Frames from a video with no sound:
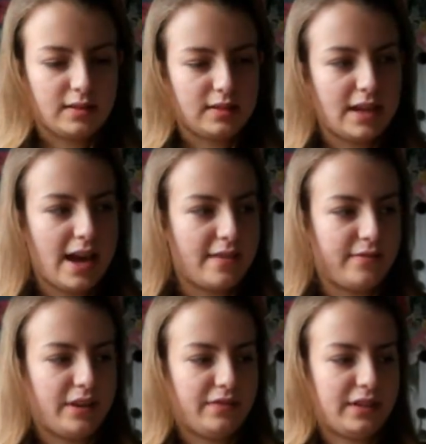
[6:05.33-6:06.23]
10,
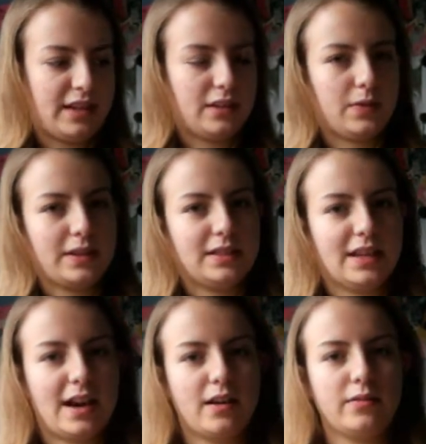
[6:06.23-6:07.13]
15, 20
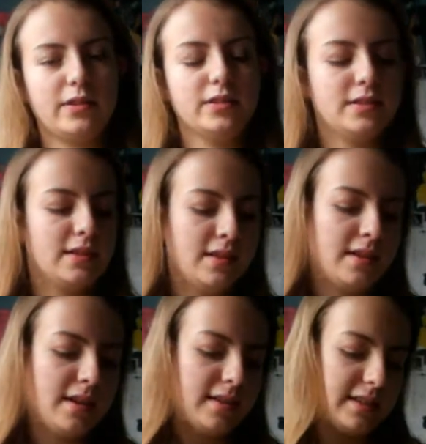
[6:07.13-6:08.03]
hours.
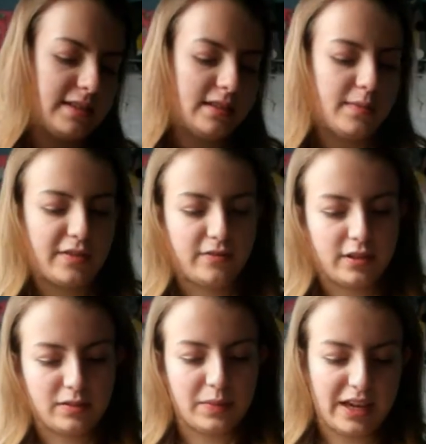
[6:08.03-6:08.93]
This is my
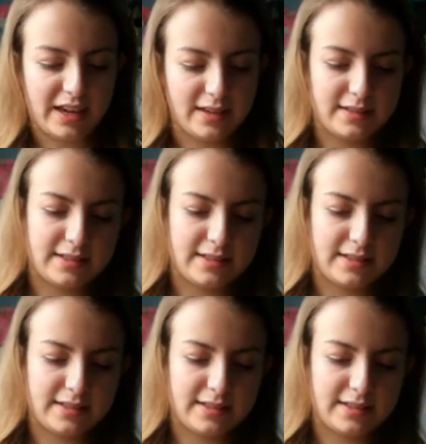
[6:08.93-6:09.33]
final piece.